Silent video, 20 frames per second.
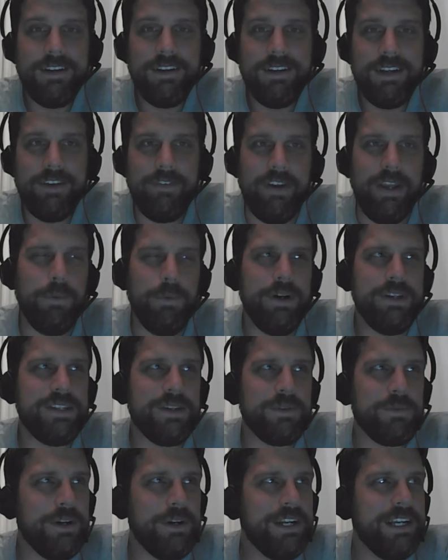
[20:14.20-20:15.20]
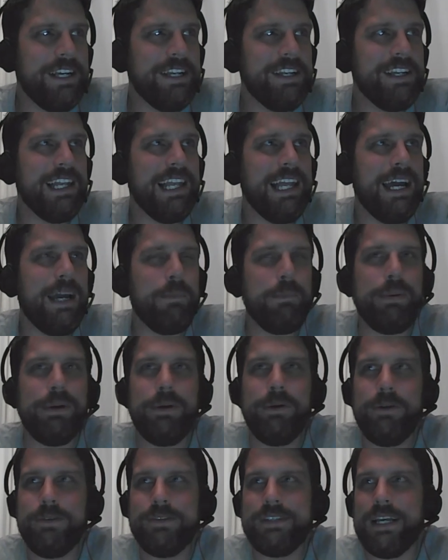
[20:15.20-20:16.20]
If he wasn't running into light
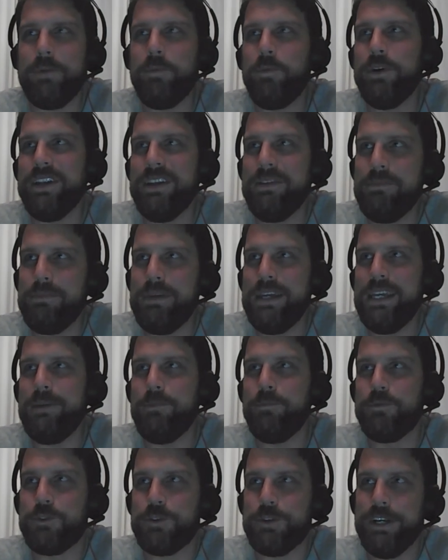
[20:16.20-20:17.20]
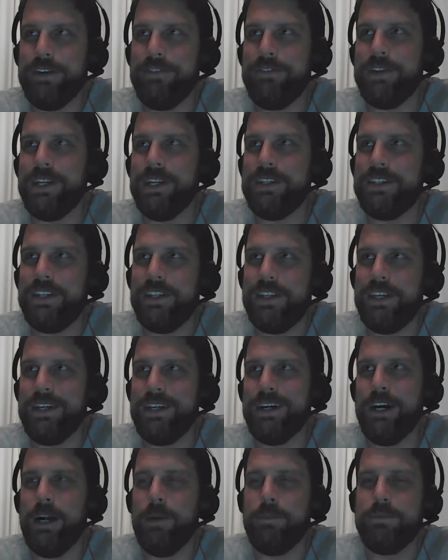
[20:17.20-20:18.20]
poles, I wouldn't be driven into the
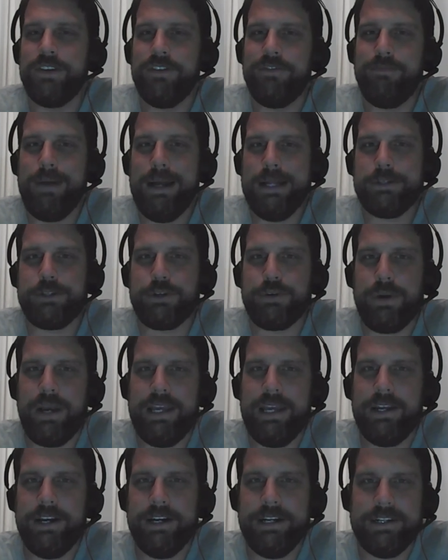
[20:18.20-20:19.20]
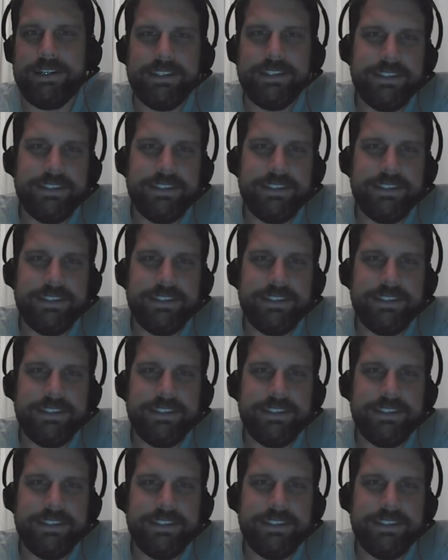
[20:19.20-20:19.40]
arms of my trainer.